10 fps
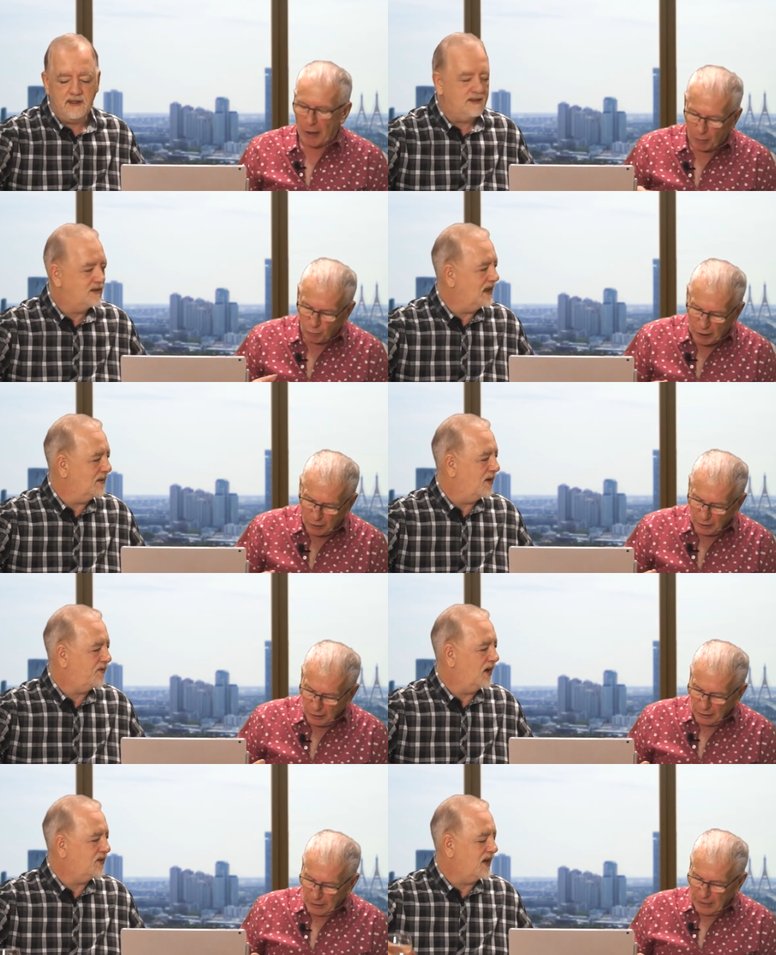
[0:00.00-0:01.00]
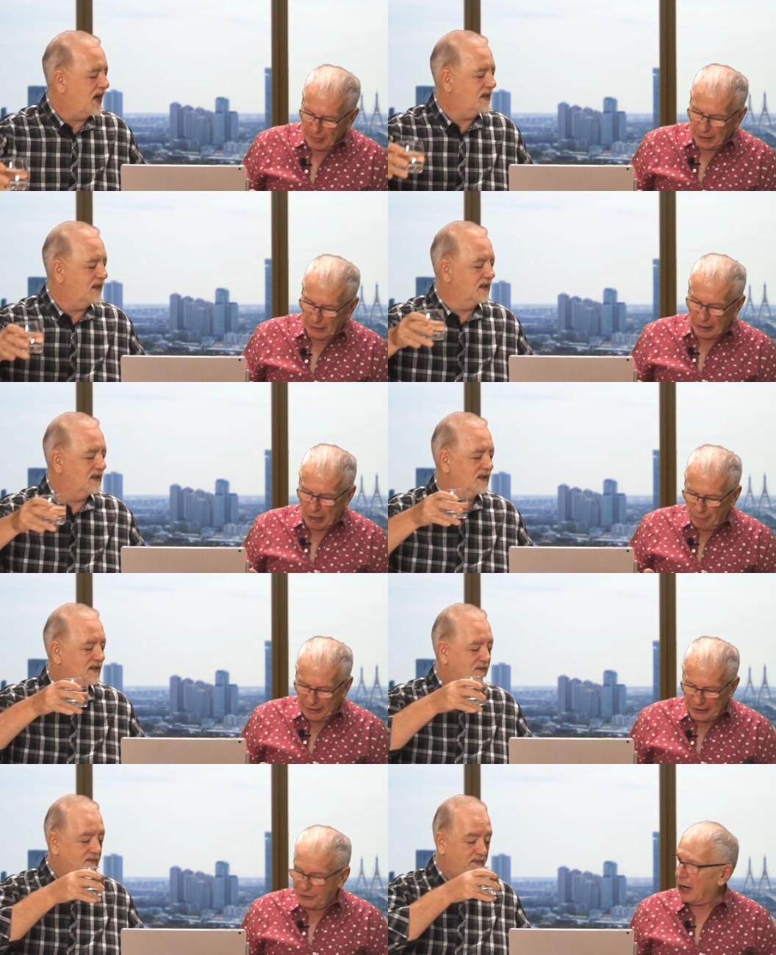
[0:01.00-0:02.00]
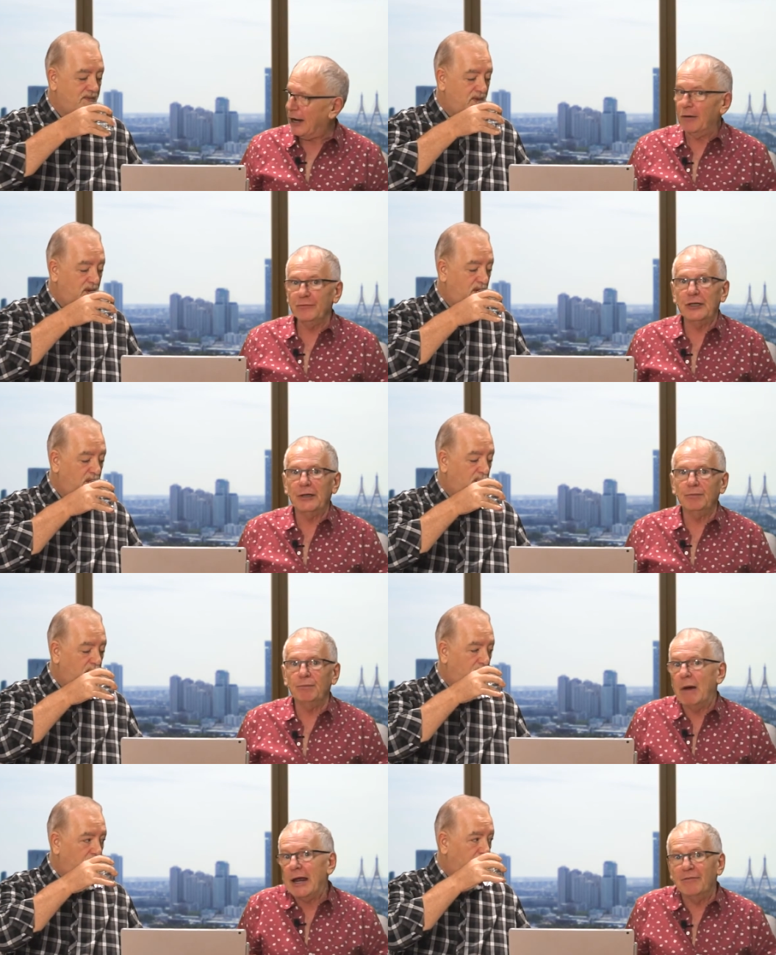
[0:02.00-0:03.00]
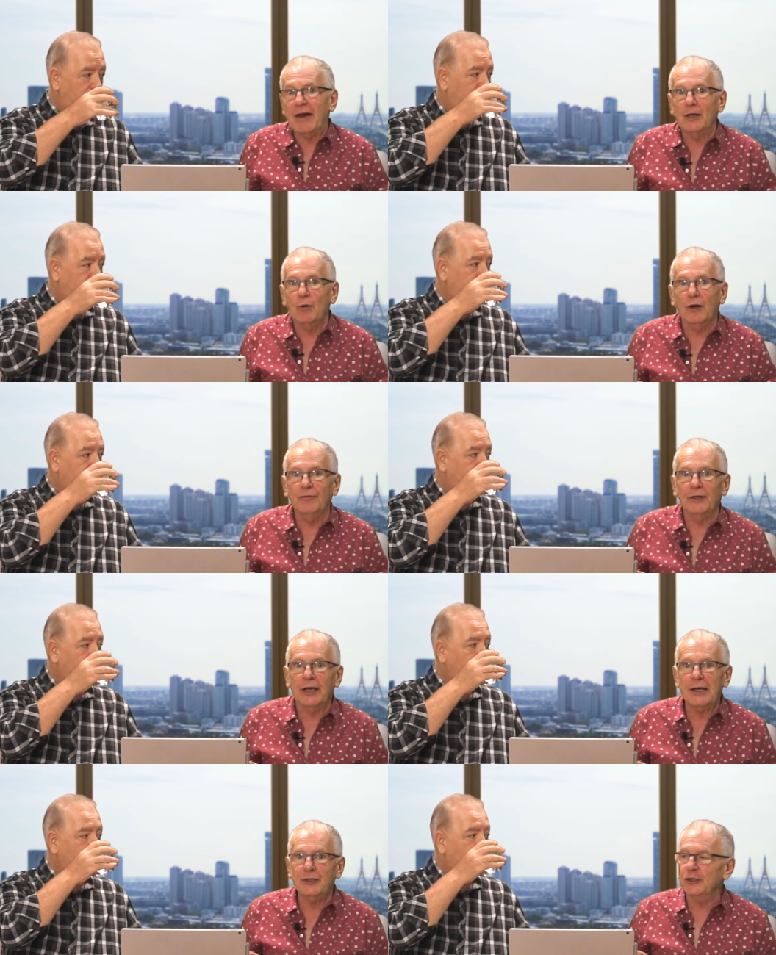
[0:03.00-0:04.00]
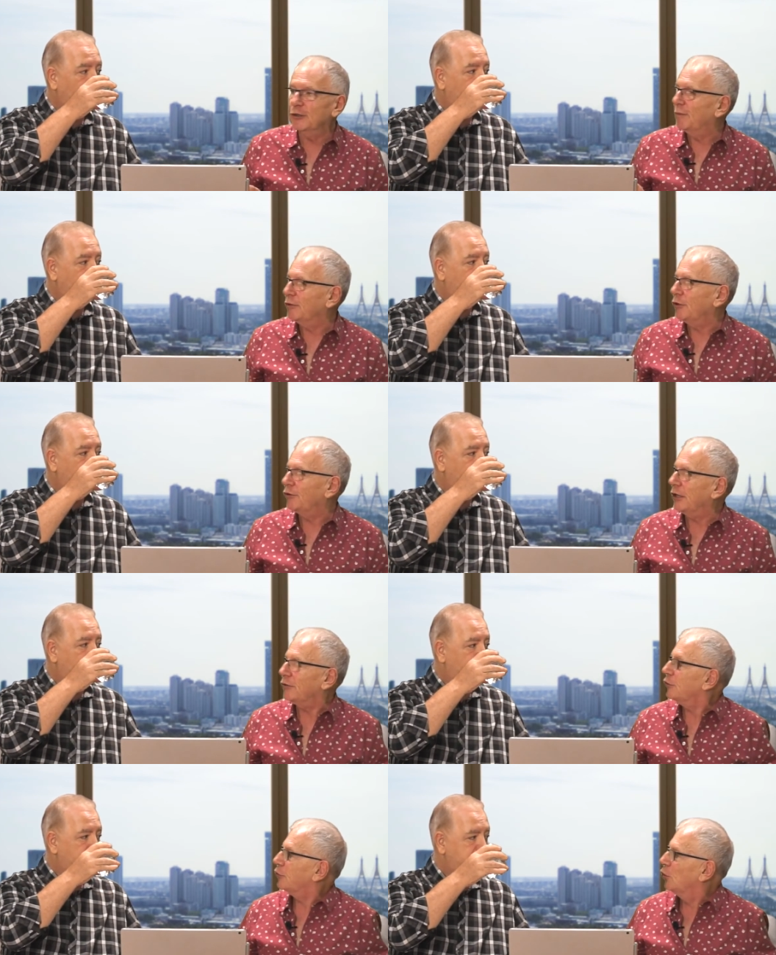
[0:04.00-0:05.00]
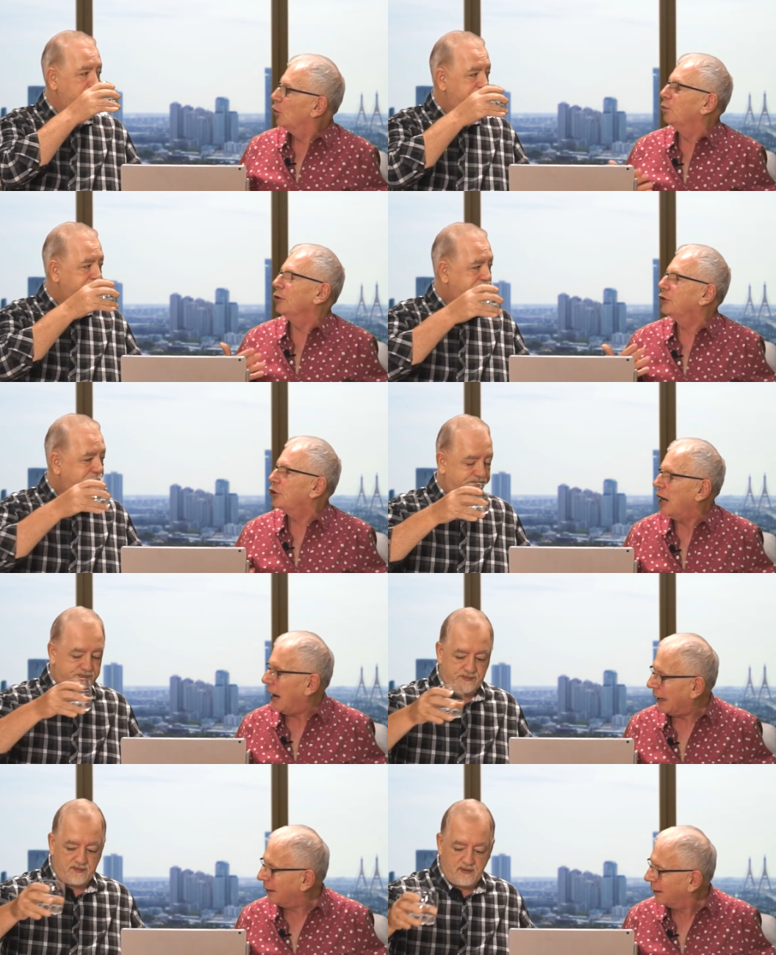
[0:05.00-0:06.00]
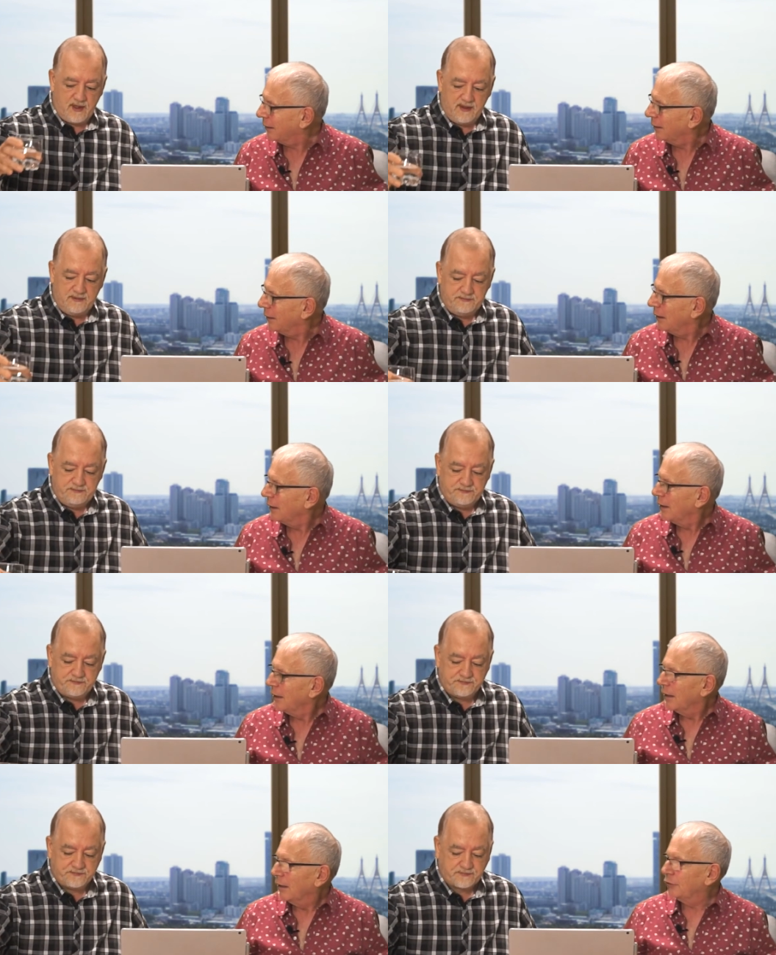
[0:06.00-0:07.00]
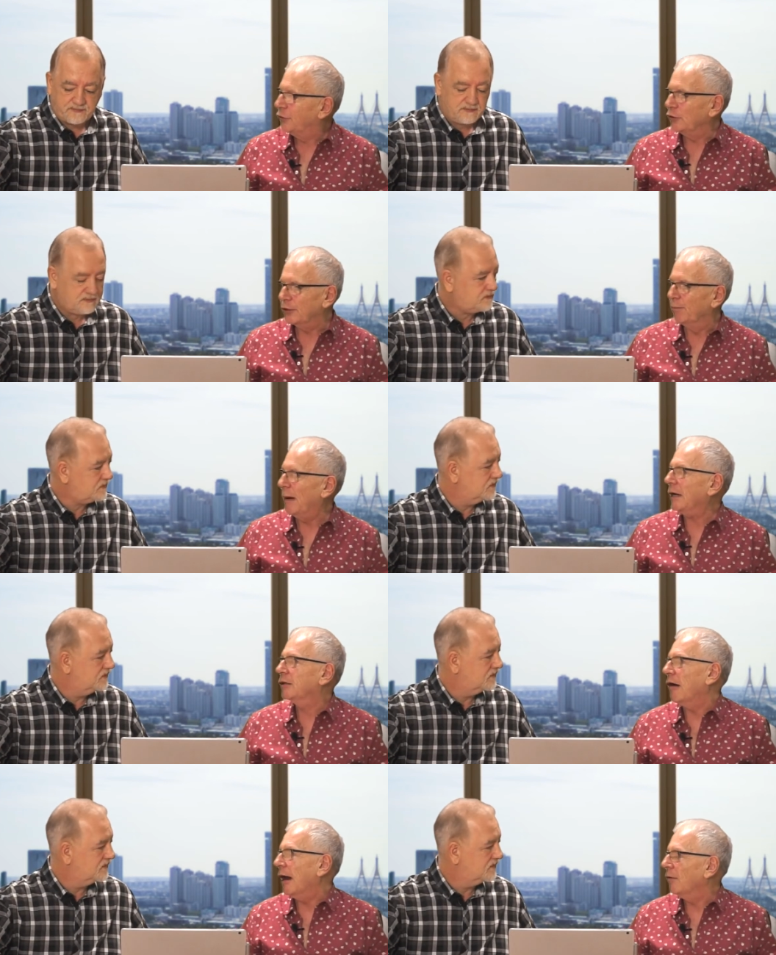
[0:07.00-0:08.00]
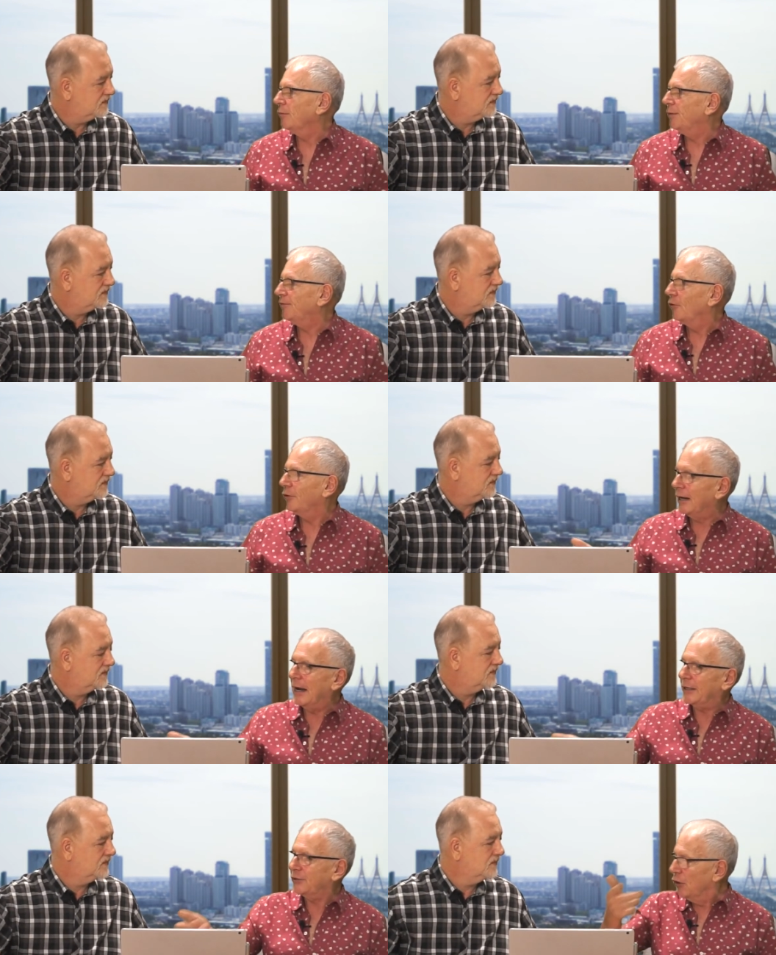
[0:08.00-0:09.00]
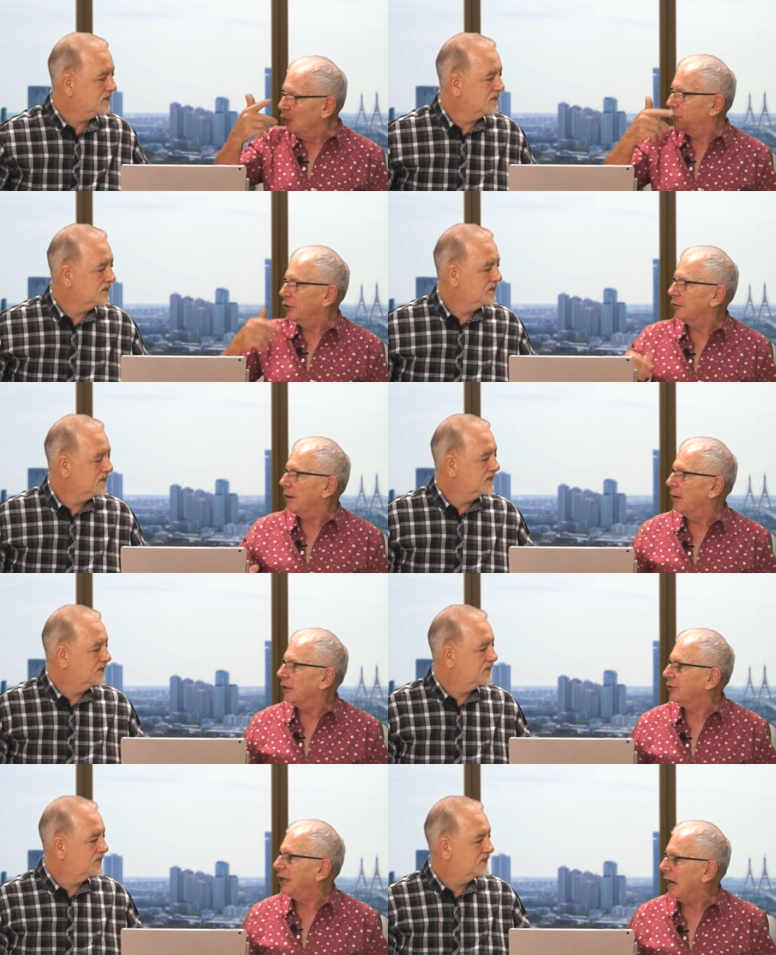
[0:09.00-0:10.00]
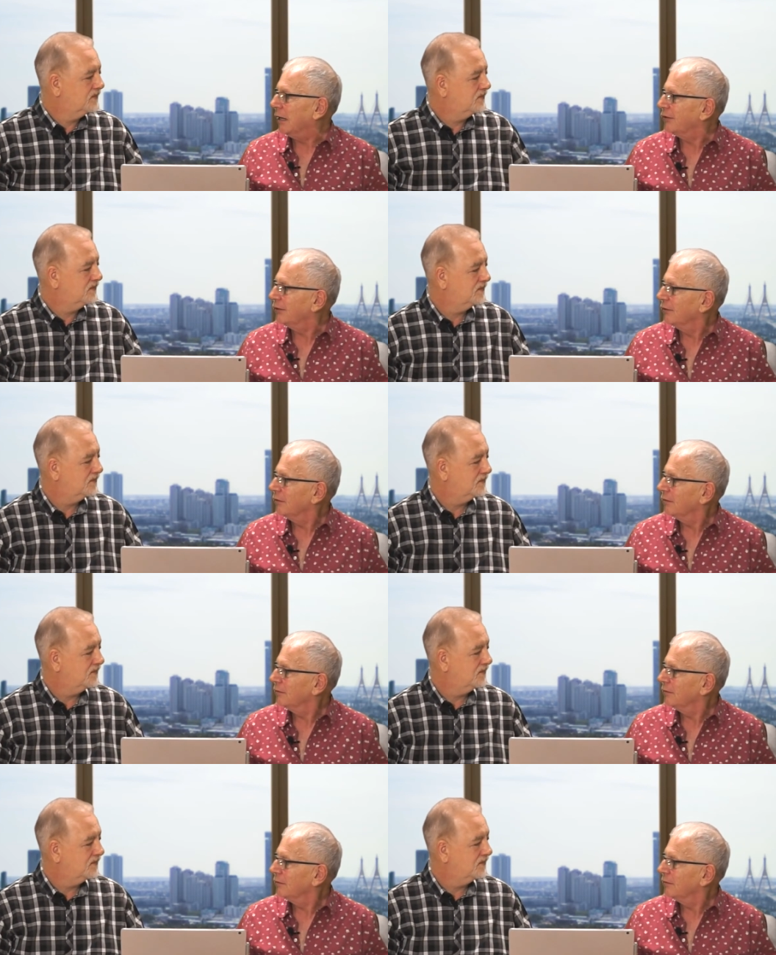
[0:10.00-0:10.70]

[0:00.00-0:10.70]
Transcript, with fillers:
Speaker 1: blah. Well, yeah. I mean, this guy obviously may have had qualifications, but you'd think the school would check do some background before they let loose amongst kids.